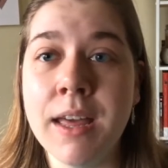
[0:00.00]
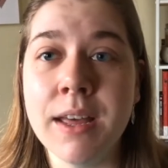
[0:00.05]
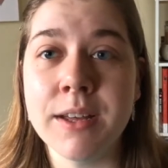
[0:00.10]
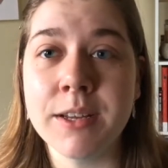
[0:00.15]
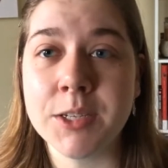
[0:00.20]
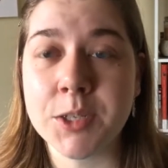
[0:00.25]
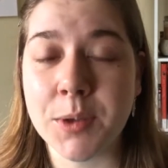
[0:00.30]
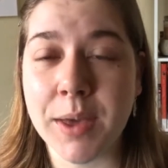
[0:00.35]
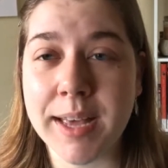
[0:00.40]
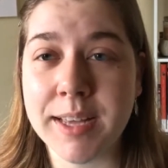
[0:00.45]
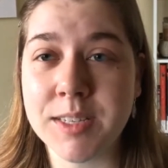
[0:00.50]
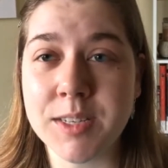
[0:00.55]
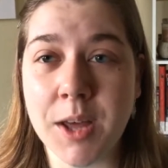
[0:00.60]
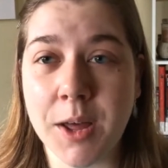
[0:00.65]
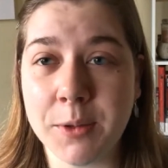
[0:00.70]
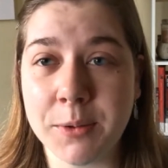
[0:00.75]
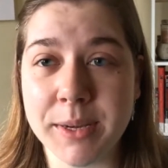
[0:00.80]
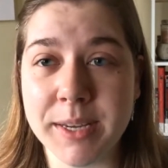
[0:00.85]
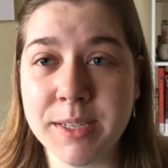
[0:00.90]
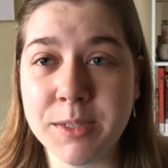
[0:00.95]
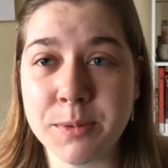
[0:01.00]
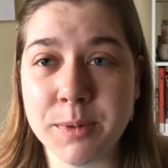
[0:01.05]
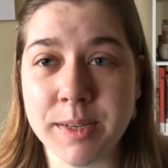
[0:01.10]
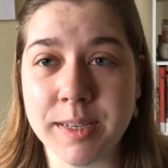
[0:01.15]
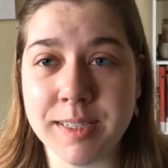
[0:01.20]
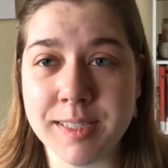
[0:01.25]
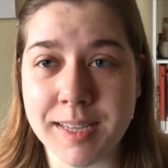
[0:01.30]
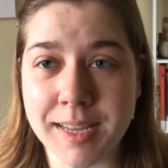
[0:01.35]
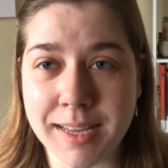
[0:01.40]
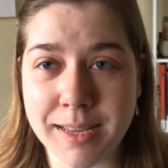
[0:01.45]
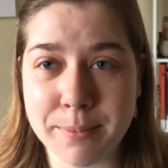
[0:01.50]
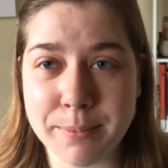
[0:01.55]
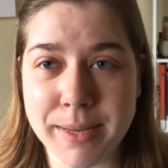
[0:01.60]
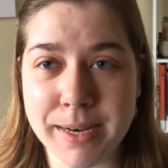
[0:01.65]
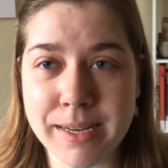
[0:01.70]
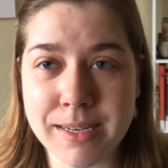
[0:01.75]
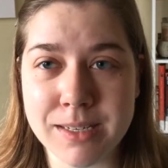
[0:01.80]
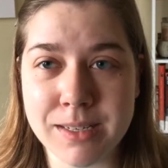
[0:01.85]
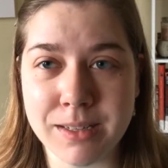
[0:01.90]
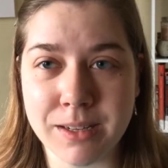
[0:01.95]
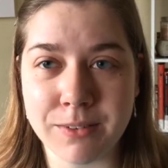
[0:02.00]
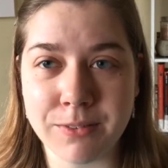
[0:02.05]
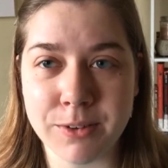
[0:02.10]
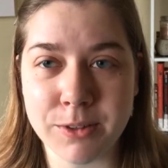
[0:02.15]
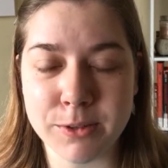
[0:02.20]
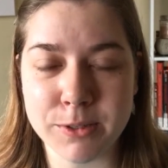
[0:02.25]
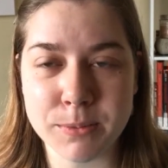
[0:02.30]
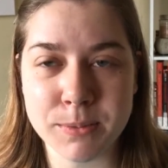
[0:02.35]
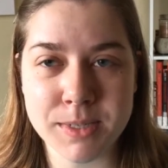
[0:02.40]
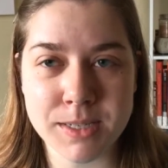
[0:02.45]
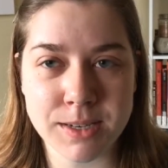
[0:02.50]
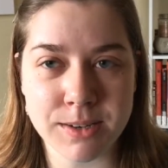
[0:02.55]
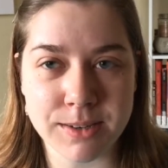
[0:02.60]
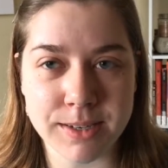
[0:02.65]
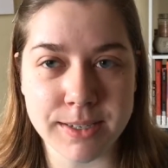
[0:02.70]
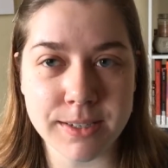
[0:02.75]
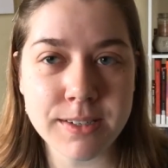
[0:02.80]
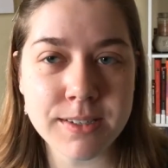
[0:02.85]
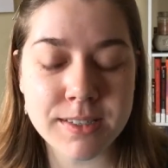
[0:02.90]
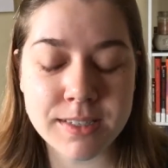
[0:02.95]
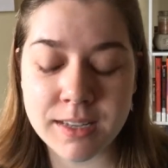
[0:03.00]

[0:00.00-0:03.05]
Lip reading: So as always, we're going to take a minute to look for those materials.